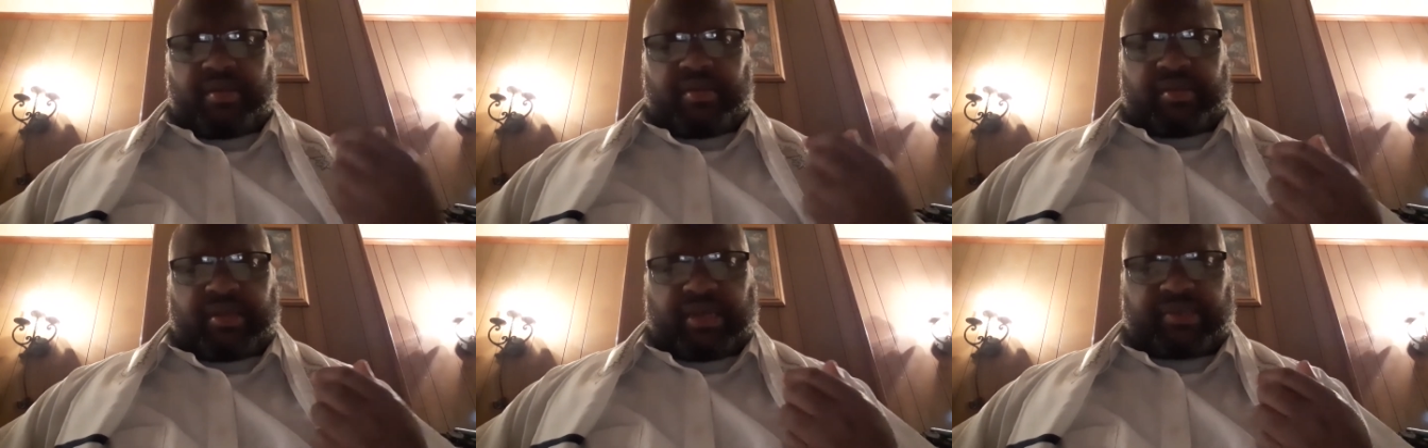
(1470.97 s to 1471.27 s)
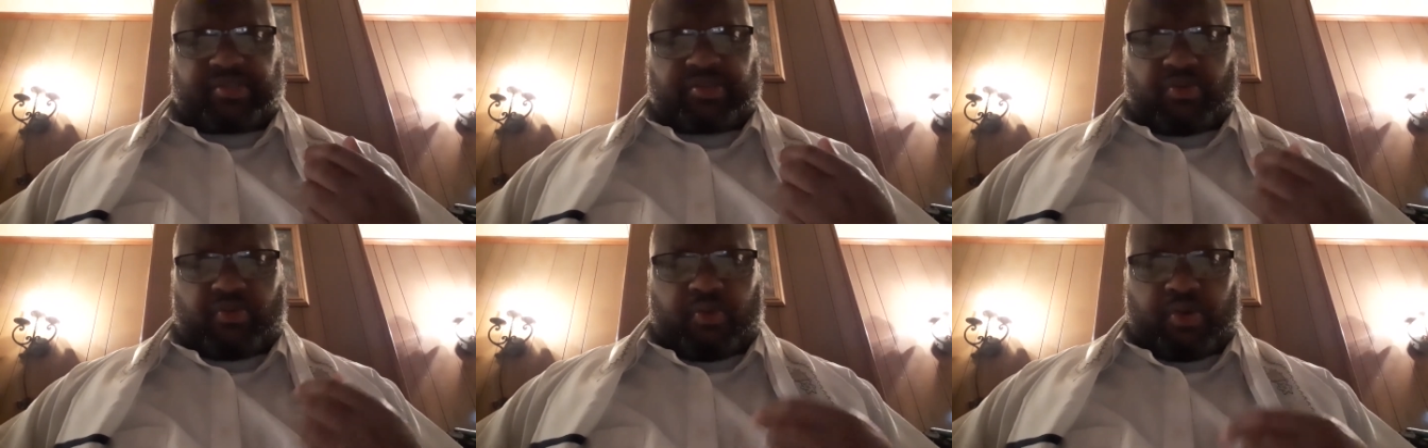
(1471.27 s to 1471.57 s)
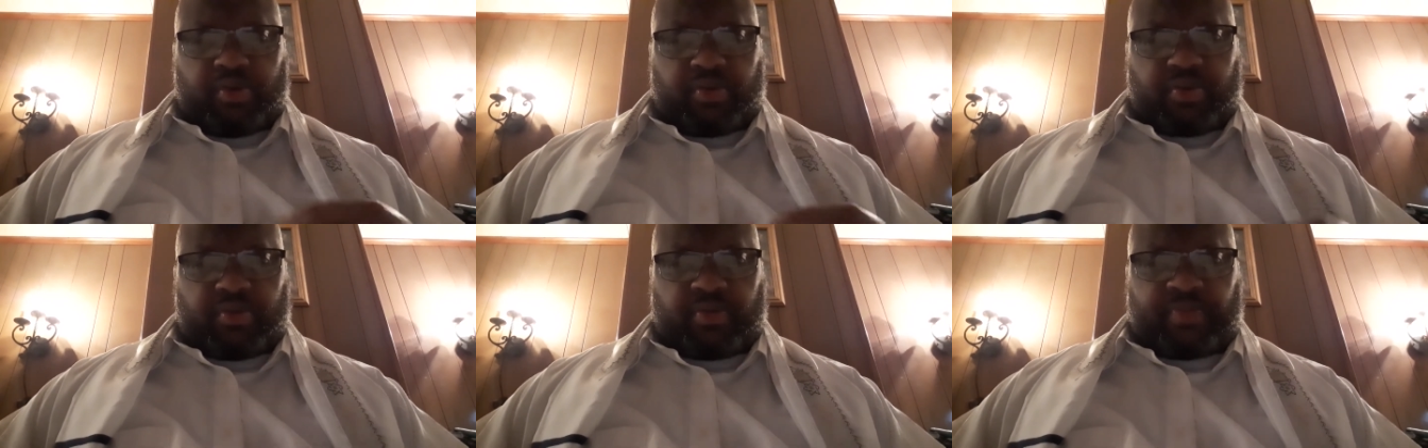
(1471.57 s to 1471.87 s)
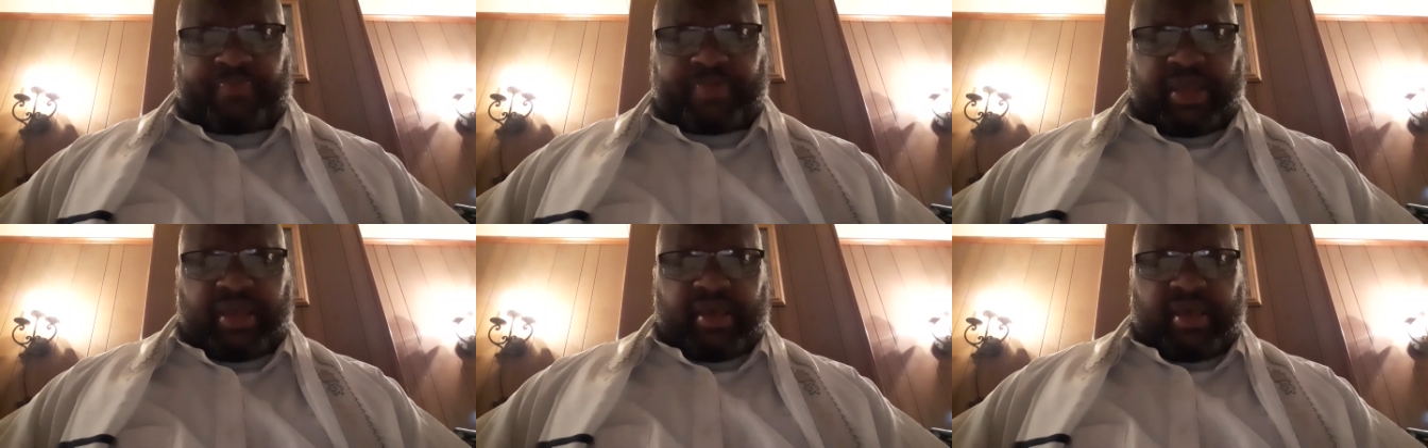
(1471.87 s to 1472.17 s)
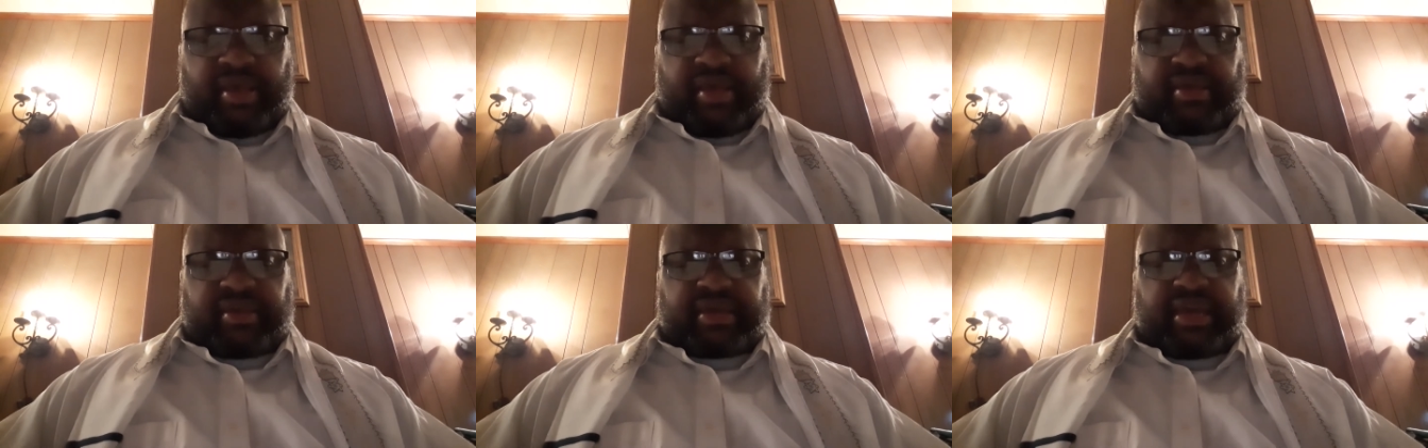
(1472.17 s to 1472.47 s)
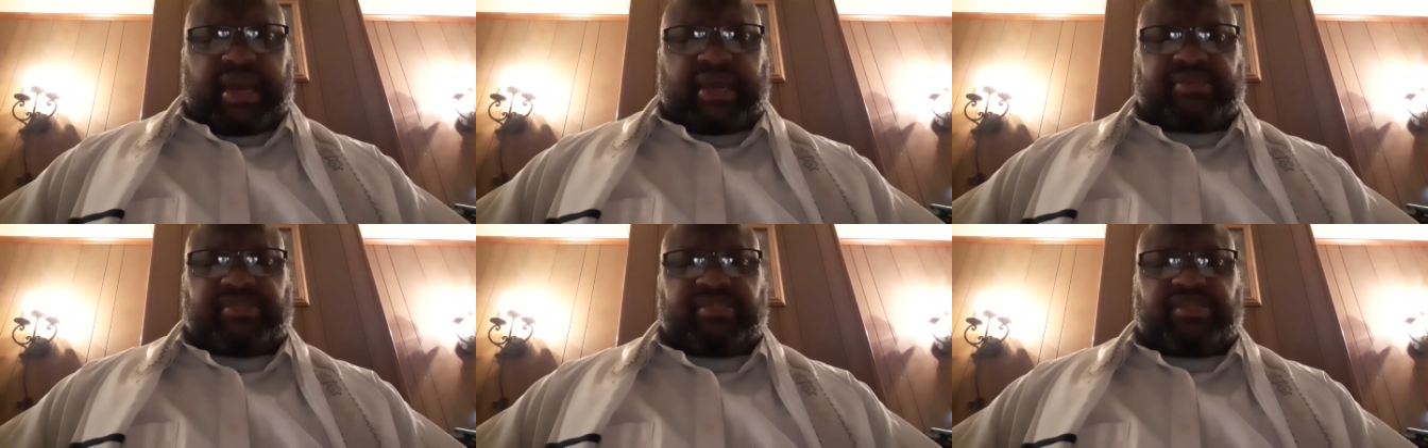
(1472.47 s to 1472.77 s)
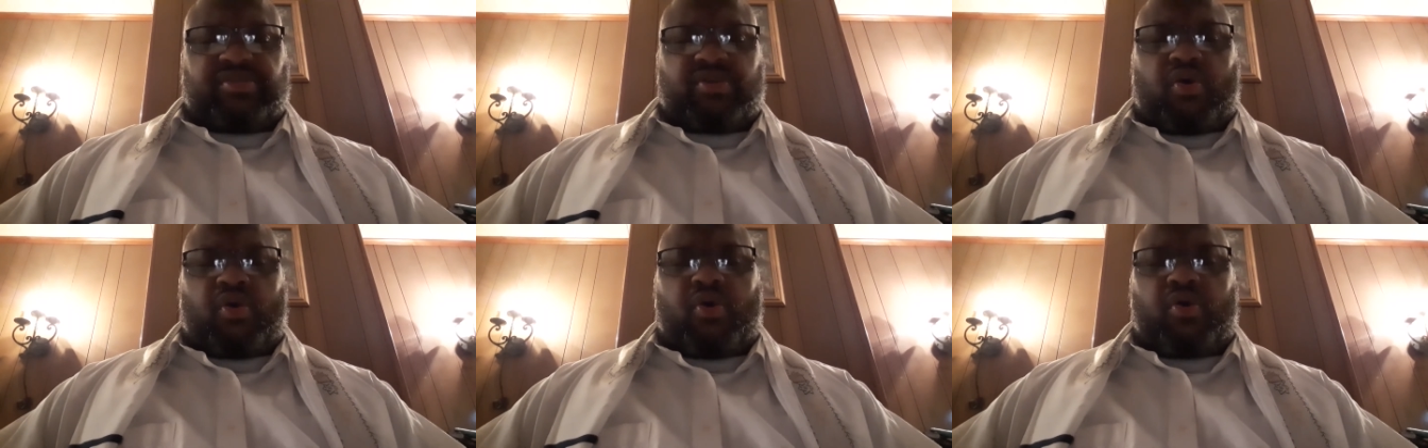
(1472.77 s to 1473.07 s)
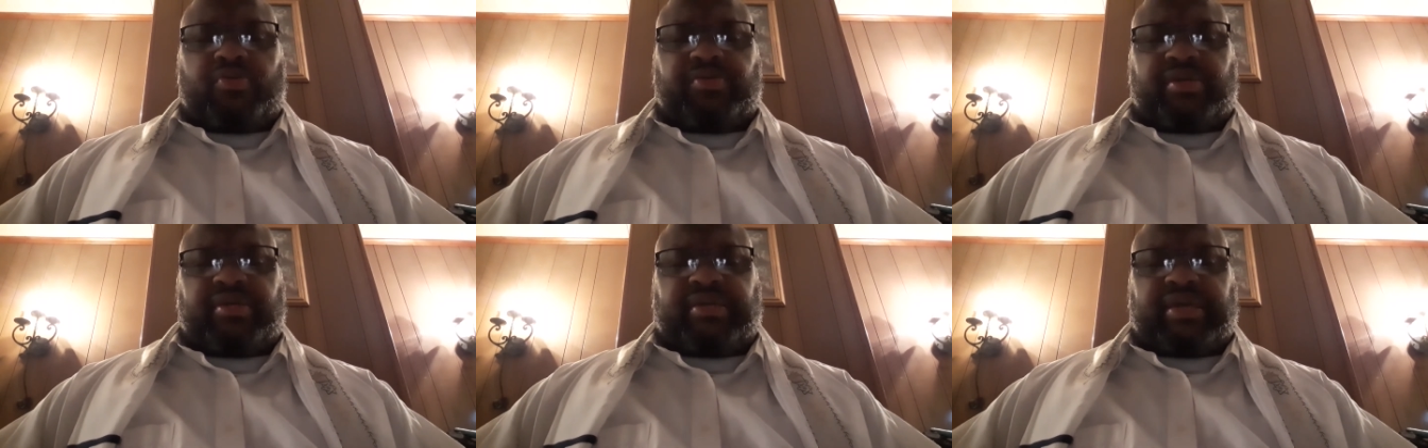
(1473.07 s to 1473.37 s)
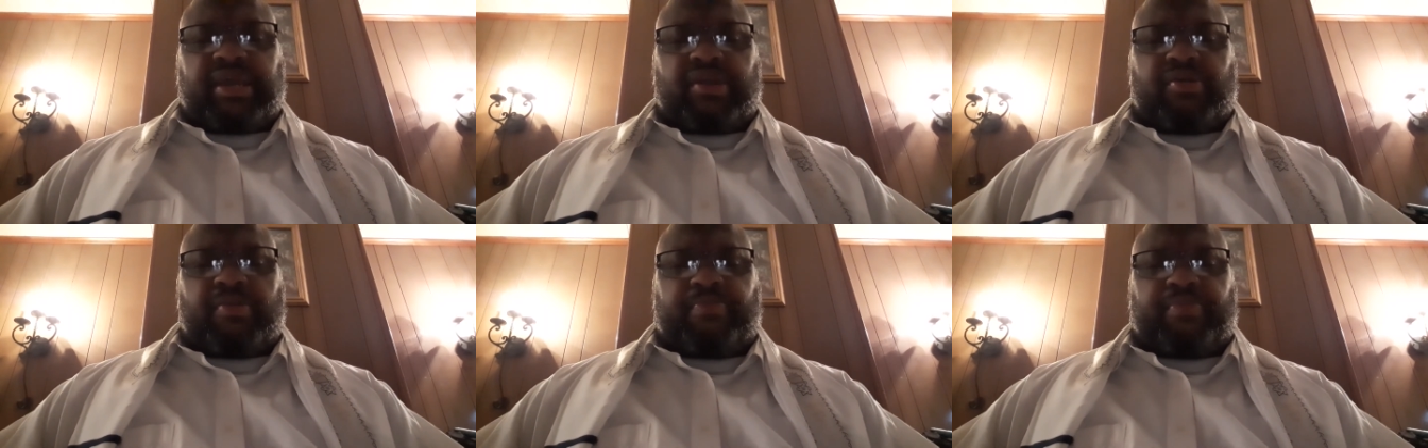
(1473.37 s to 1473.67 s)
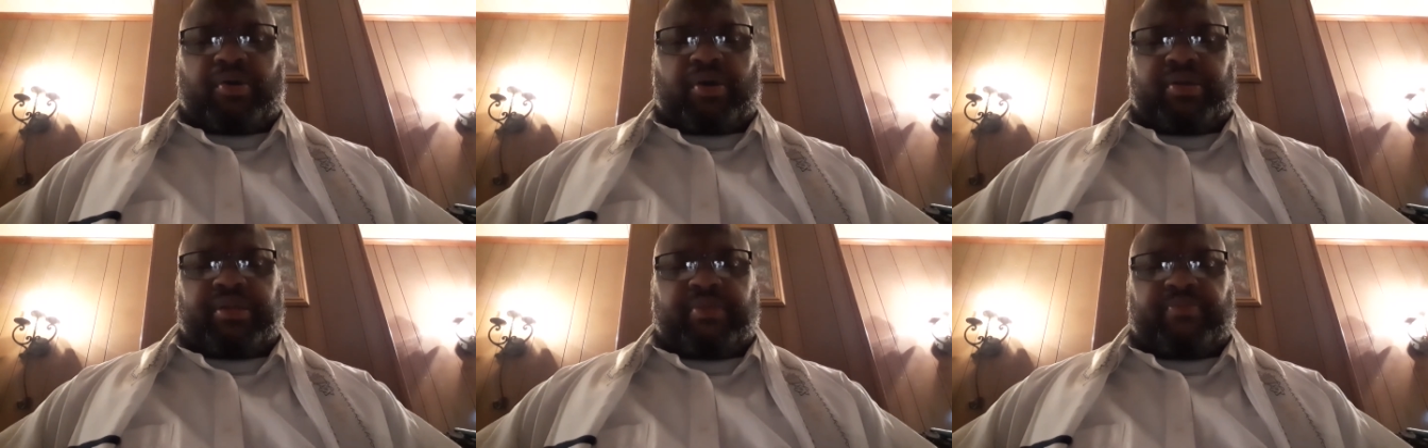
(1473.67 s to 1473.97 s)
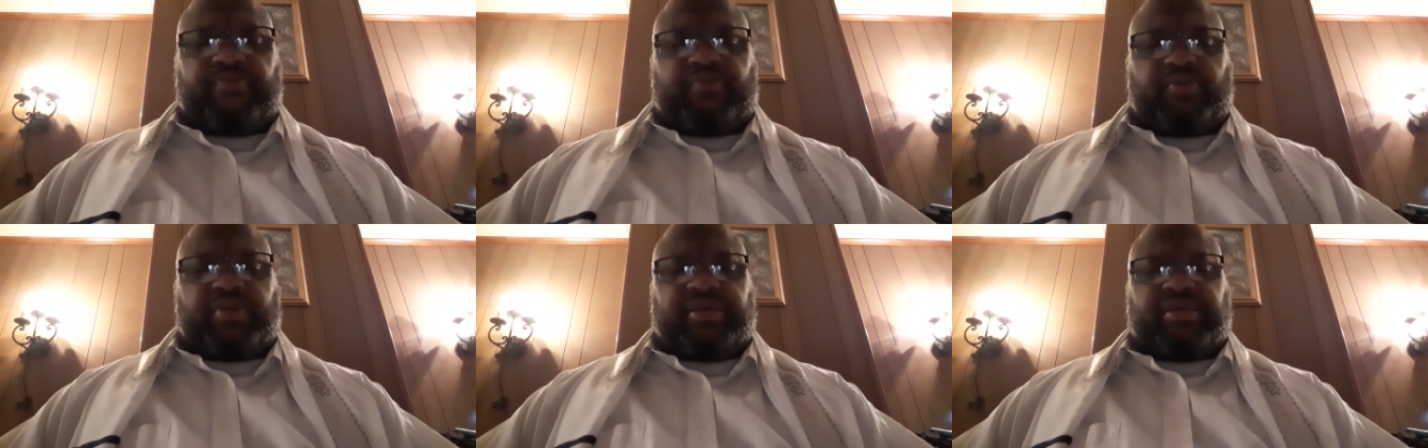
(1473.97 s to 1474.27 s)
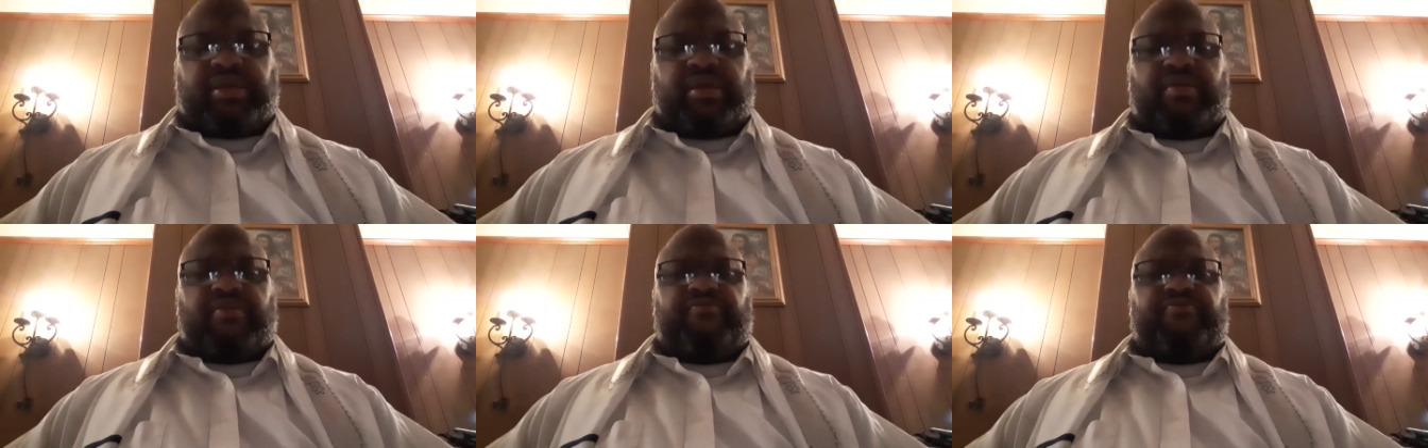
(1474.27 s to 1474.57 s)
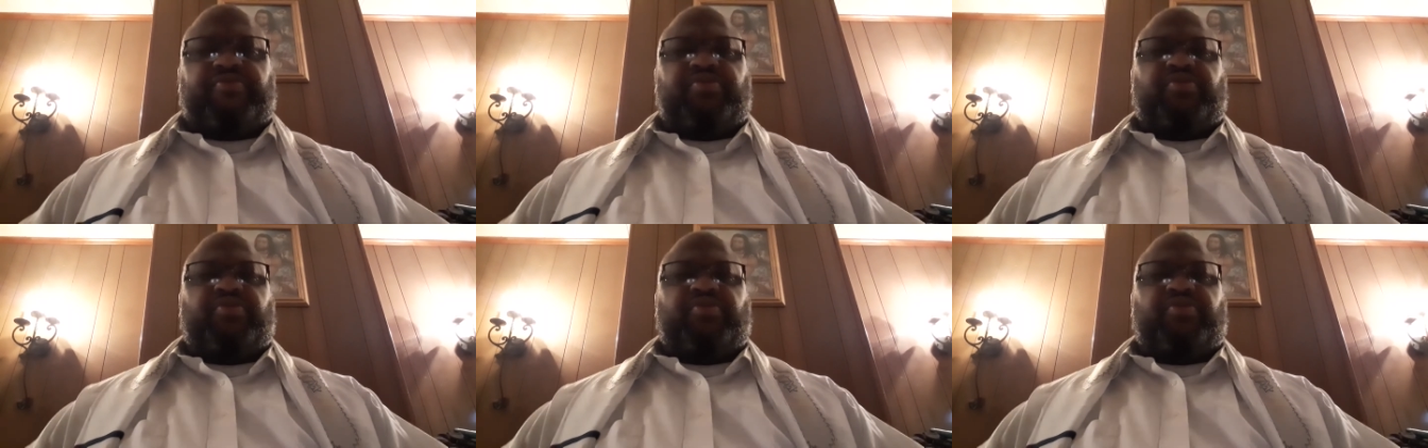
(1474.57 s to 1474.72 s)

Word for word: That's a word casting all your care upon him, for he cared for